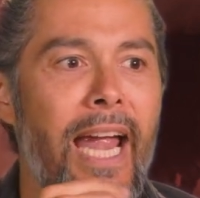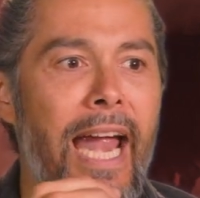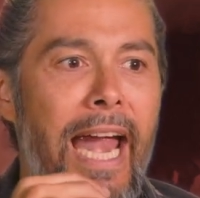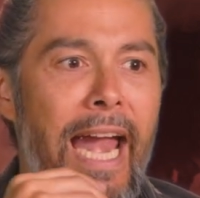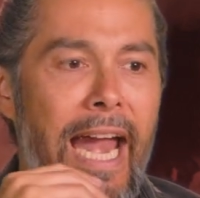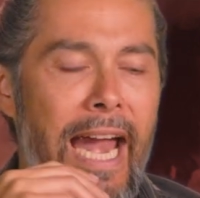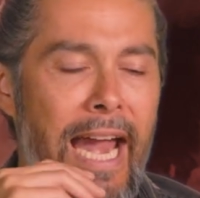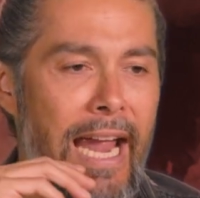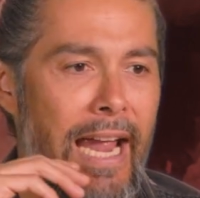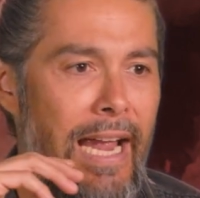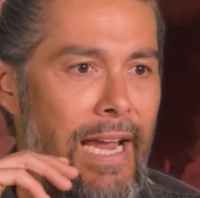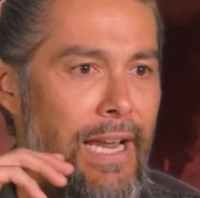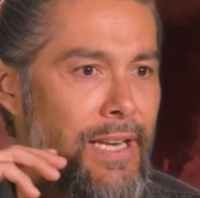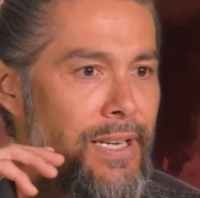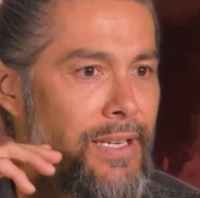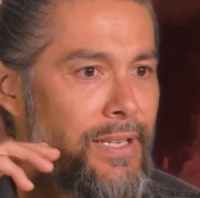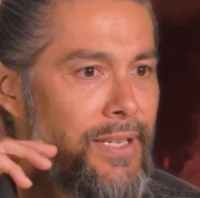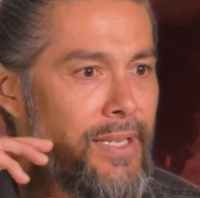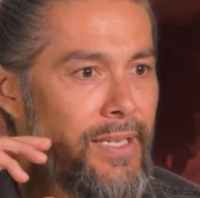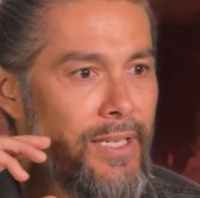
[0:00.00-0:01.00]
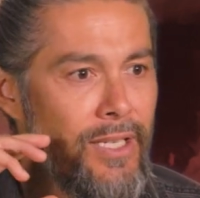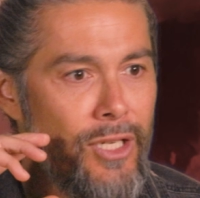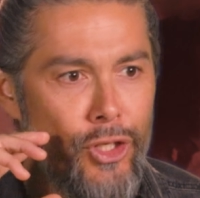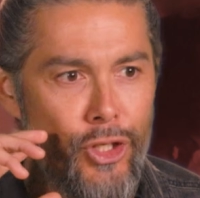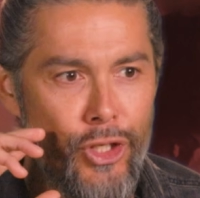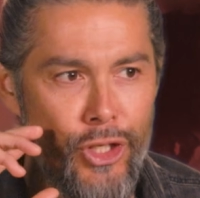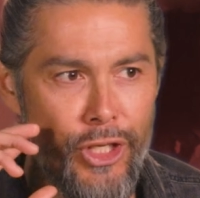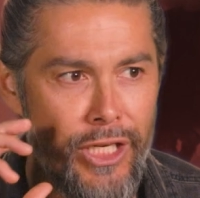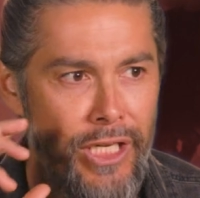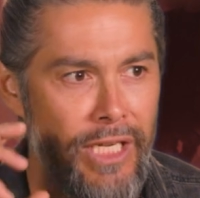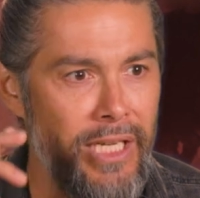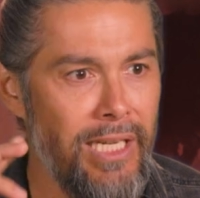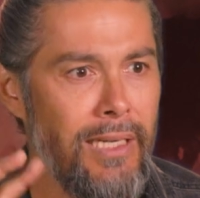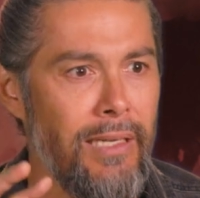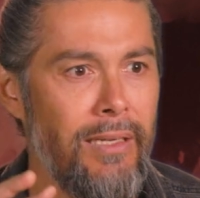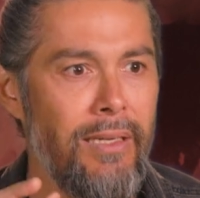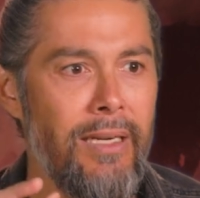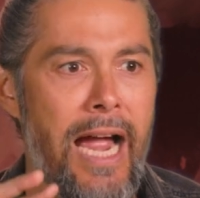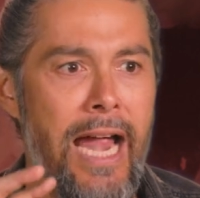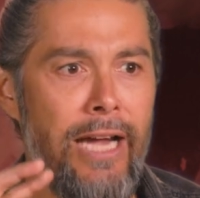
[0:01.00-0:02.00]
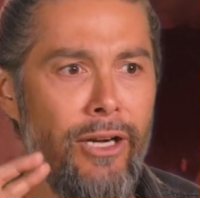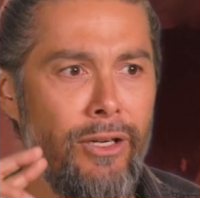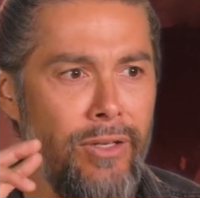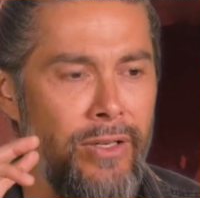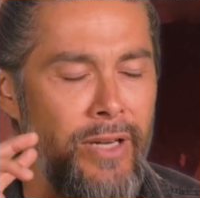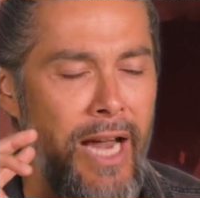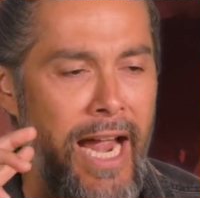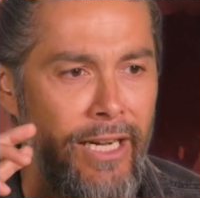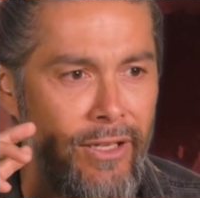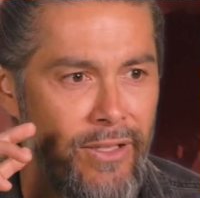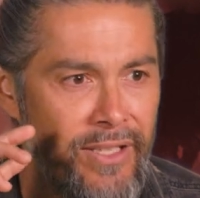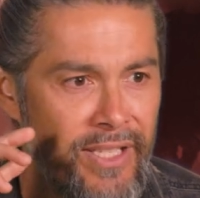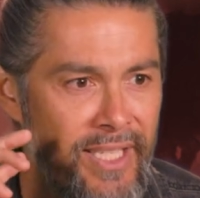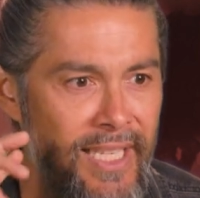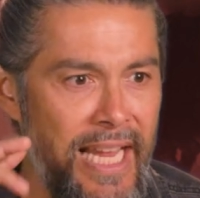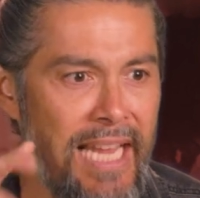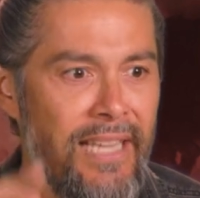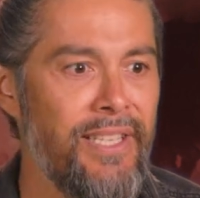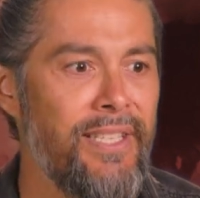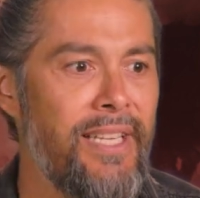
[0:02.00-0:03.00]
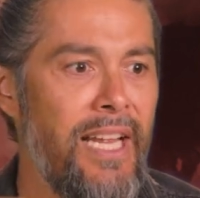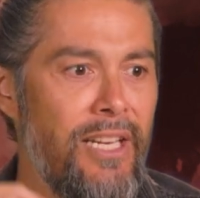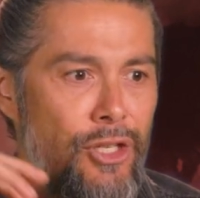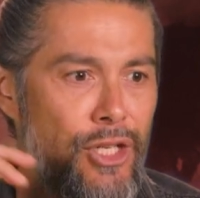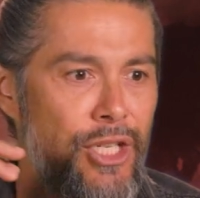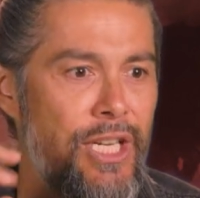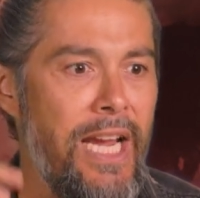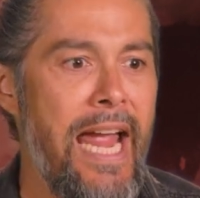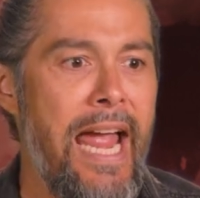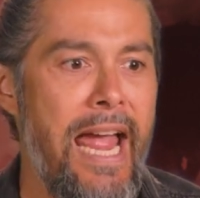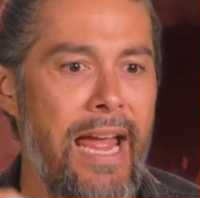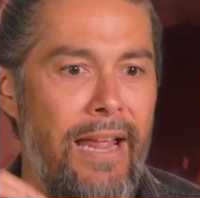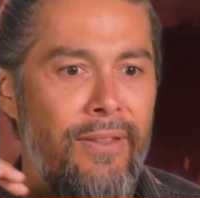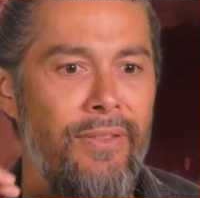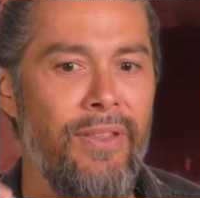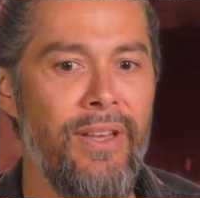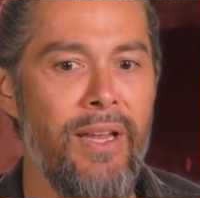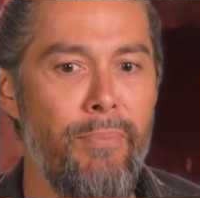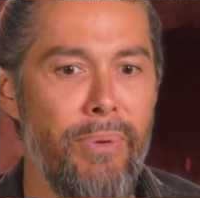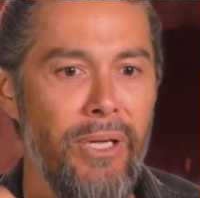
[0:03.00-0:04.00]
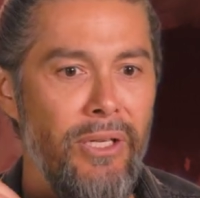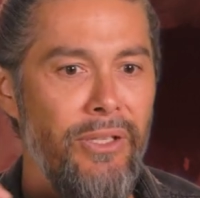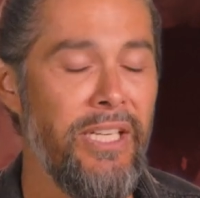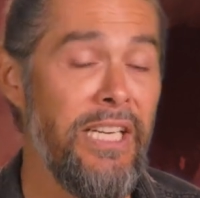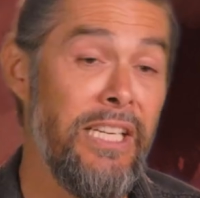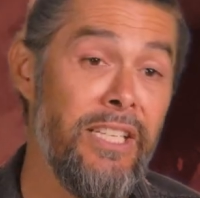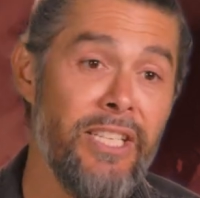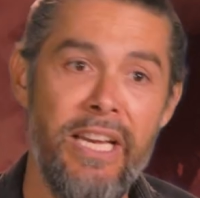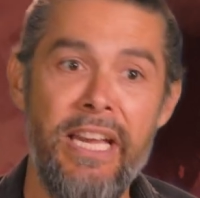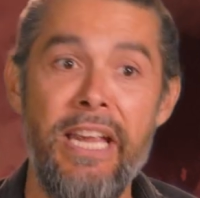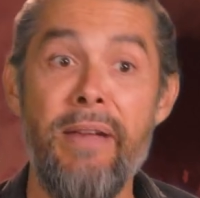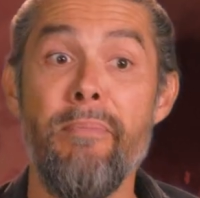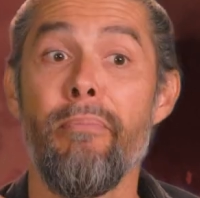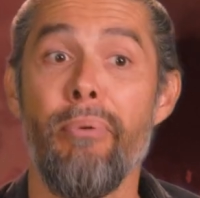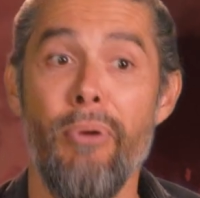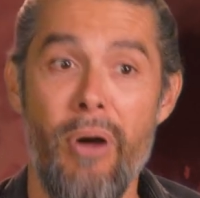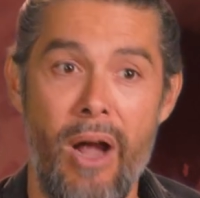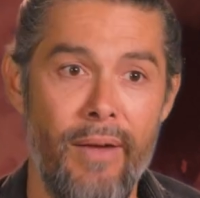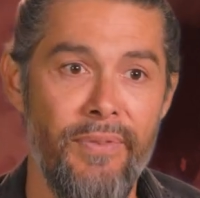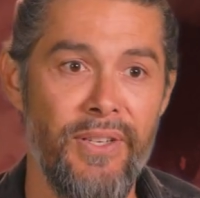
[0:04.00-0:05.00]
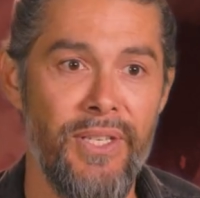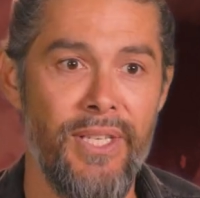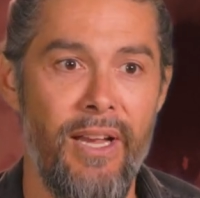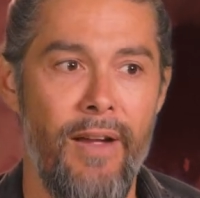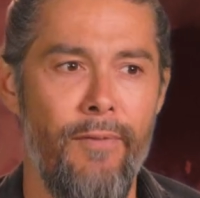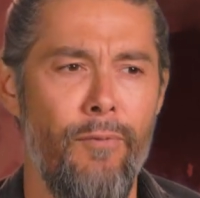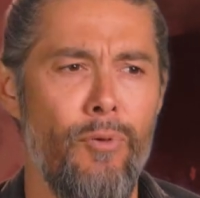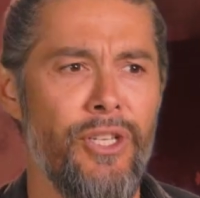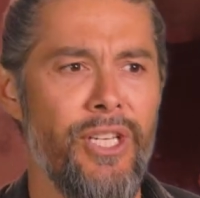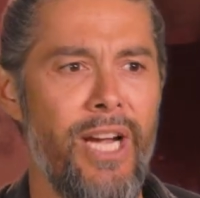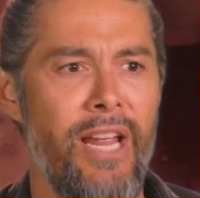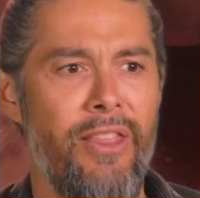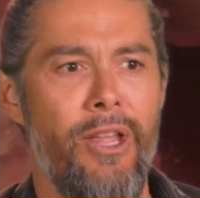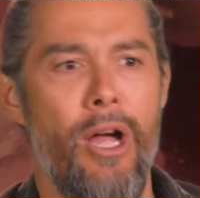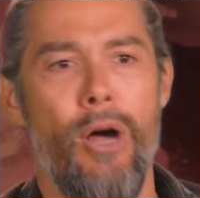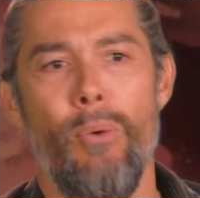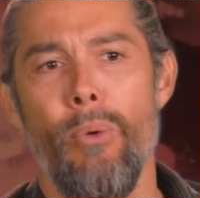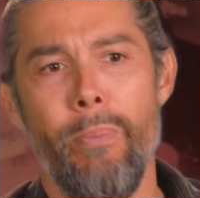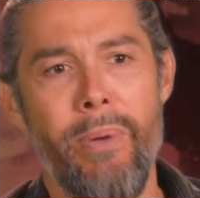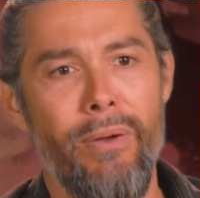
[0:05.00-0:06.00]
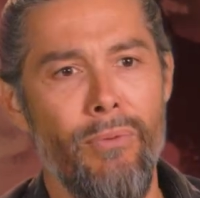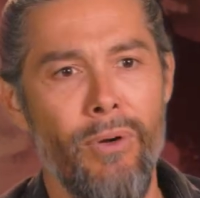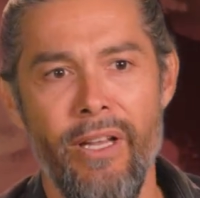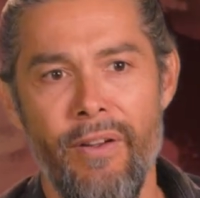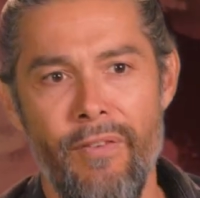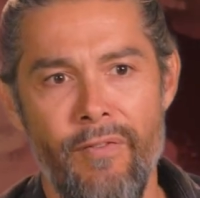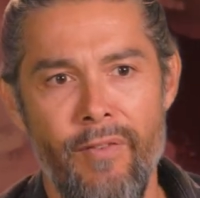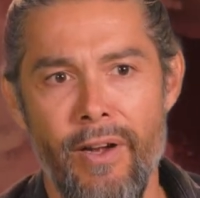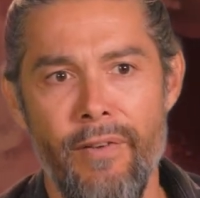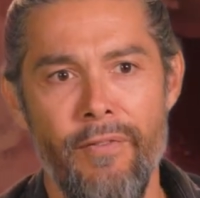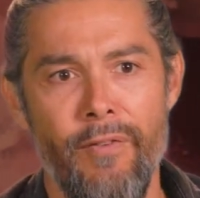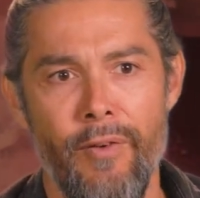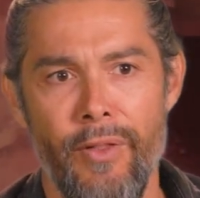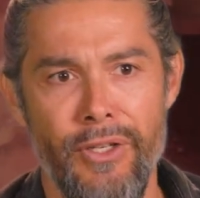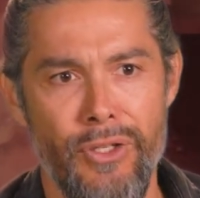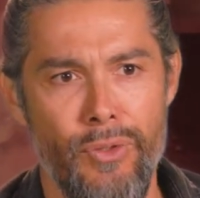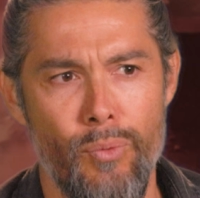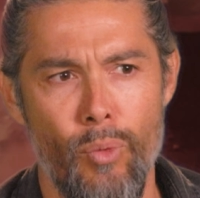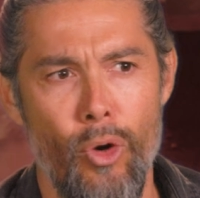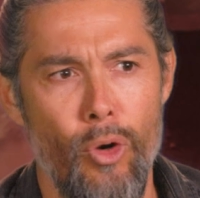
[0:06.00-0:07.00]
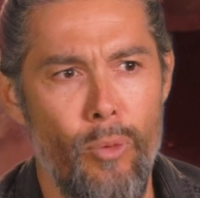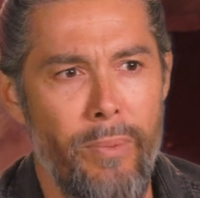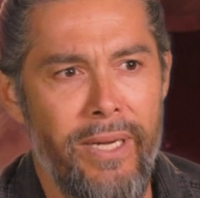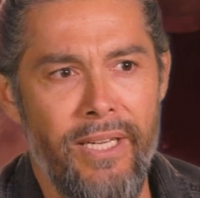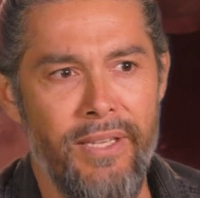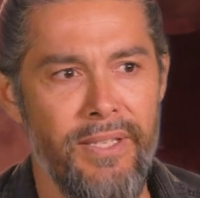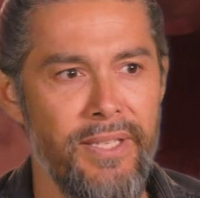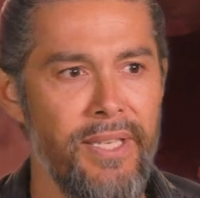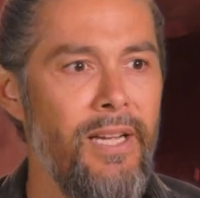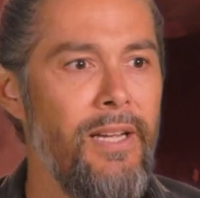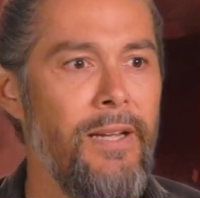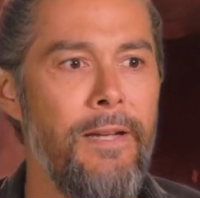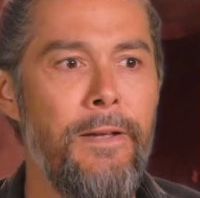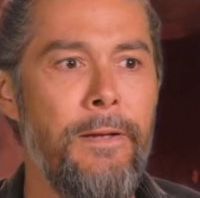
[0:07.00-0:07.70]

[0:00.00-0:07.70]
And I could sense that she had the ability to improv stuff, which I thought would be really fun for this role because